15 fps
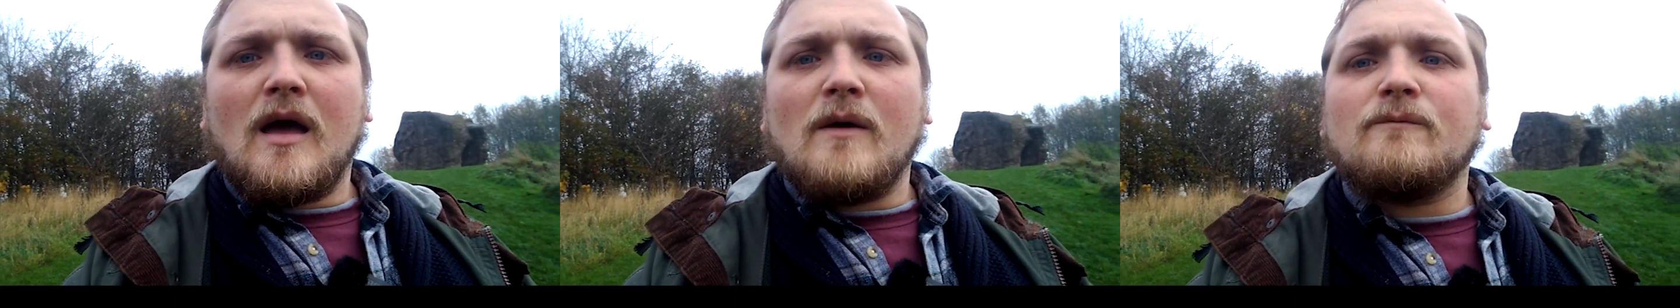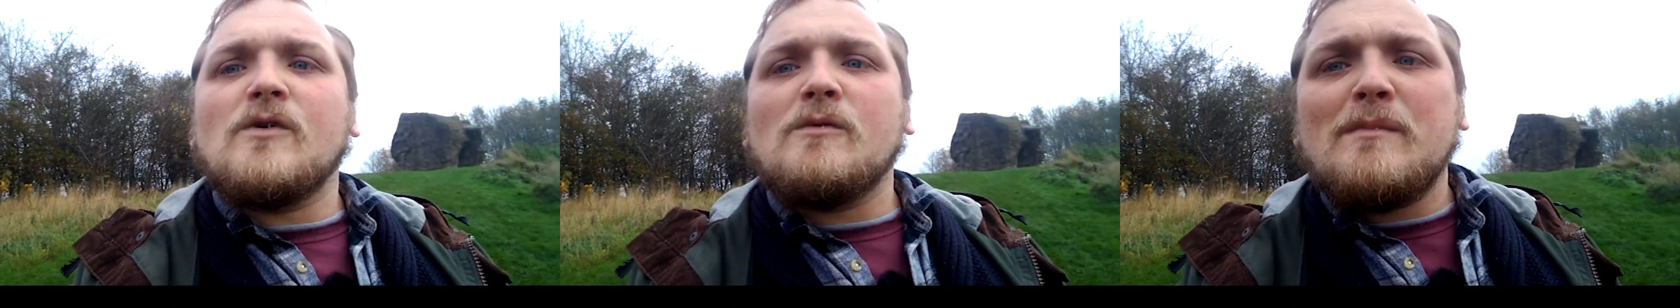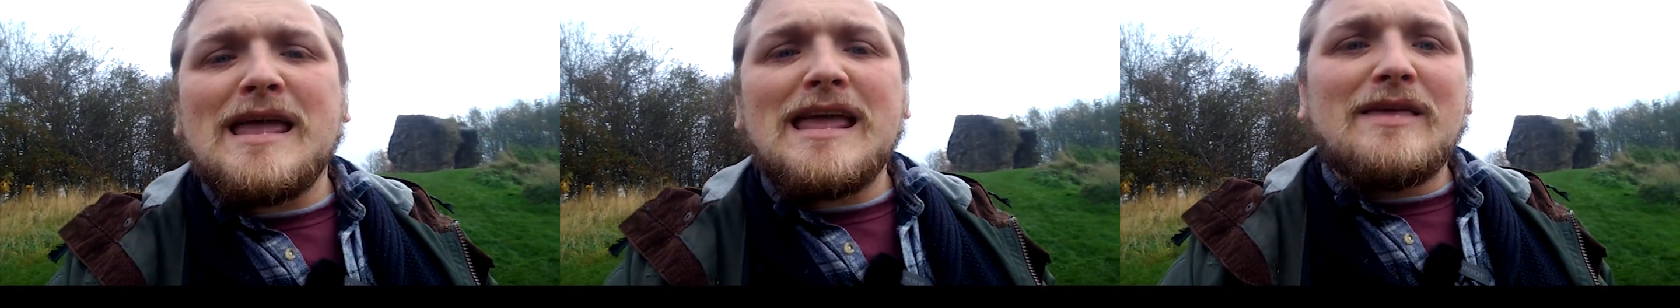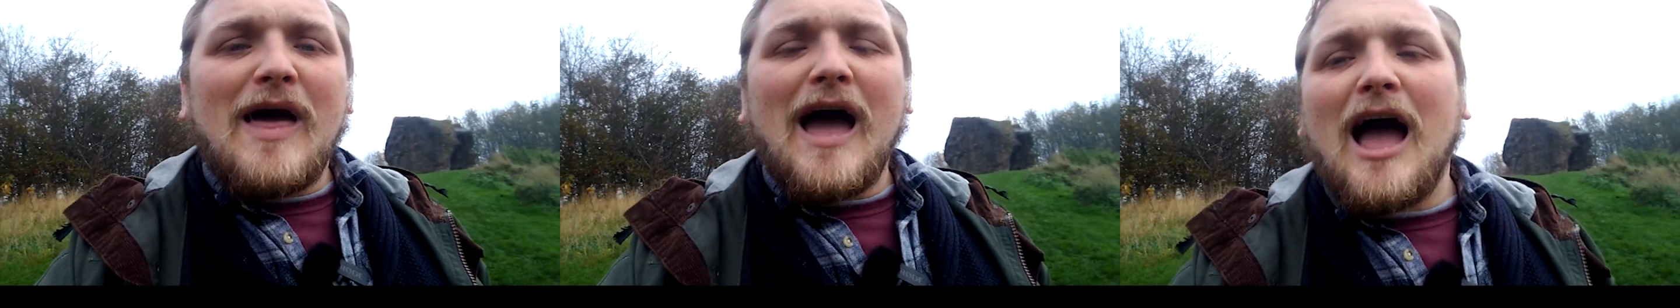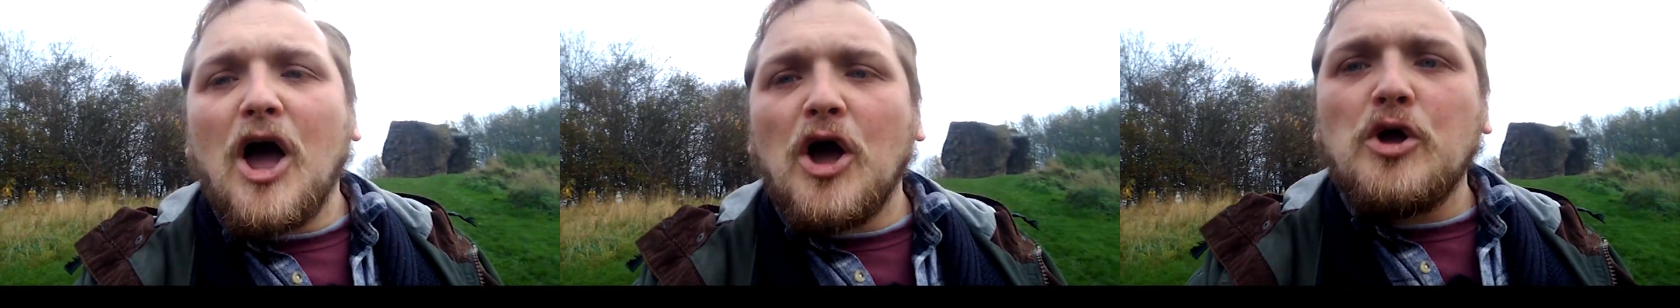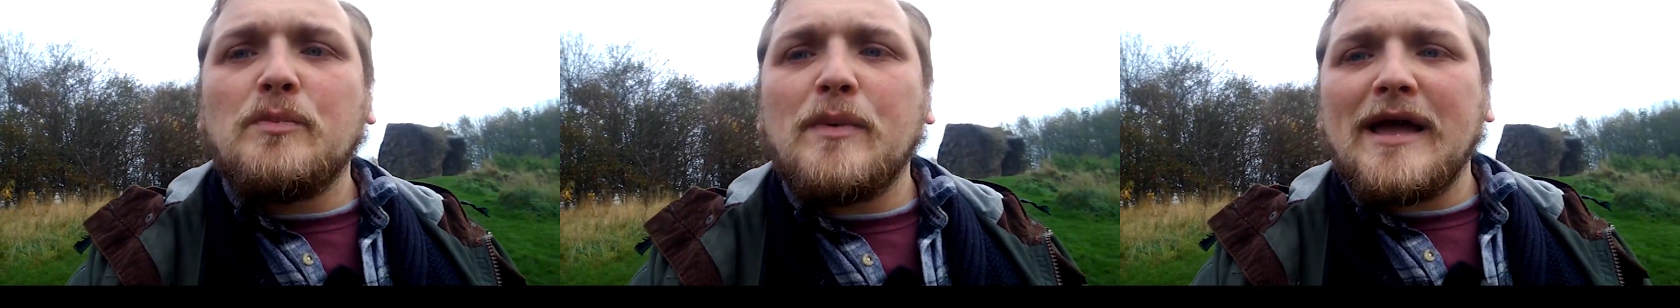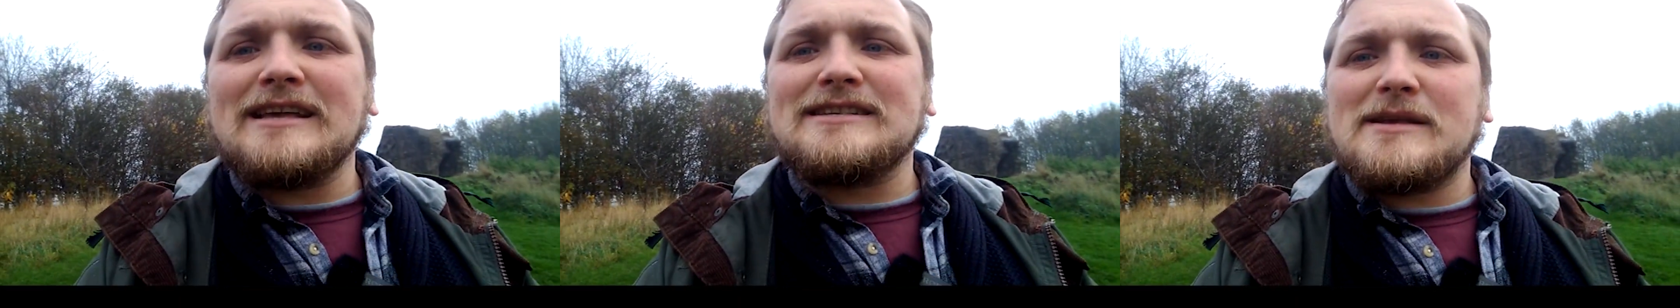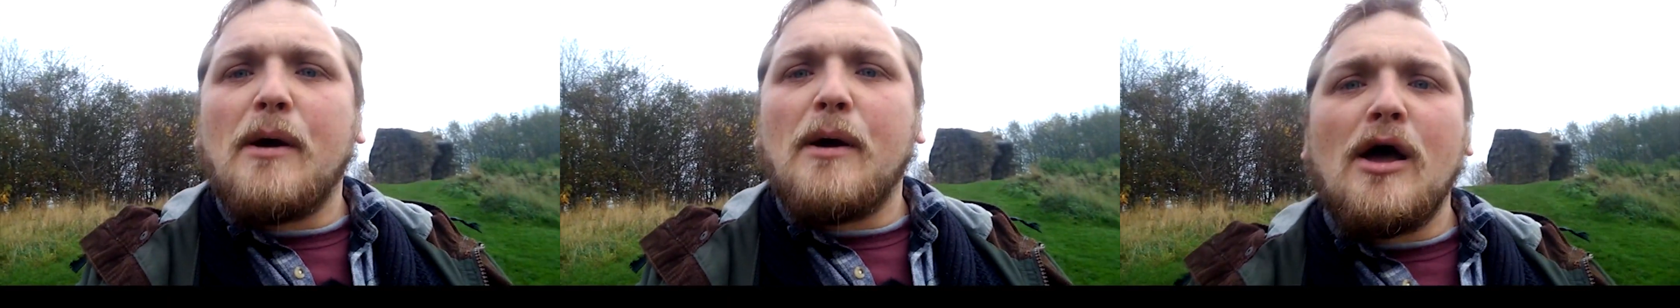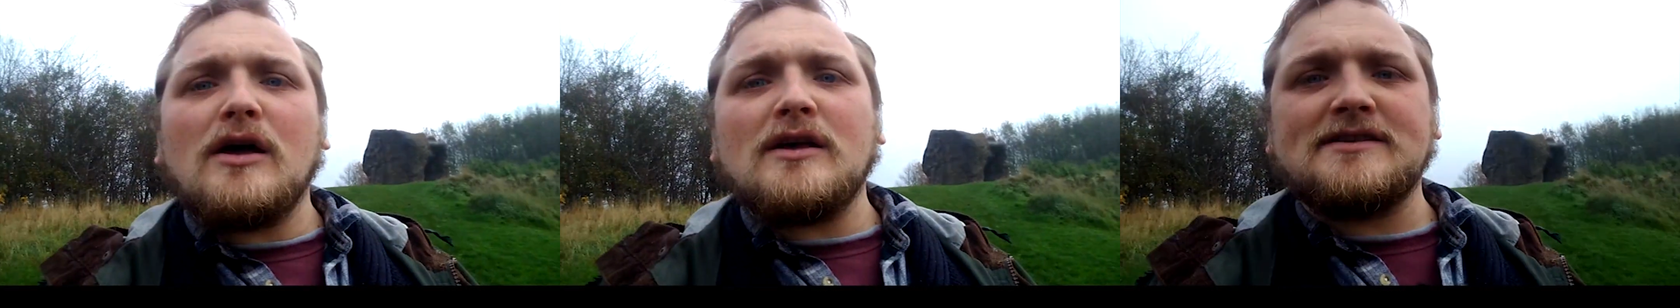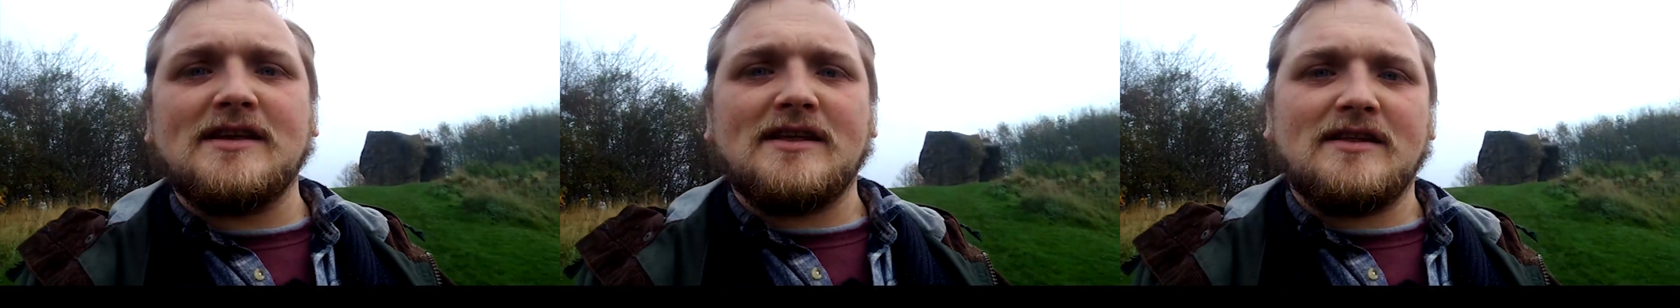And for me, that hope is a
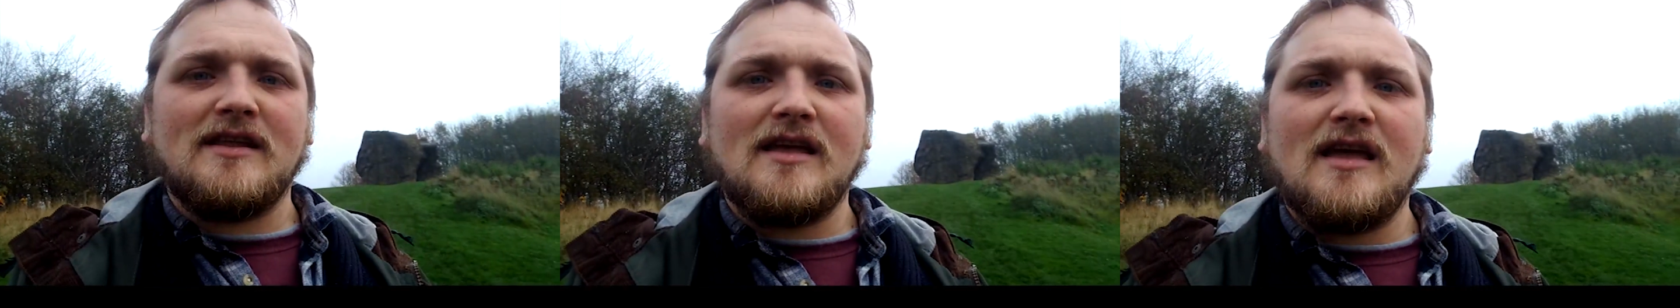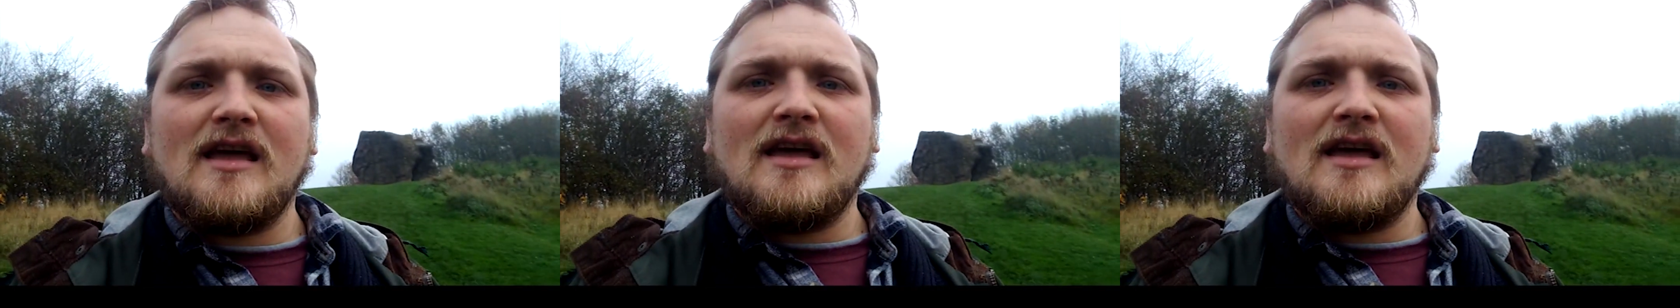person.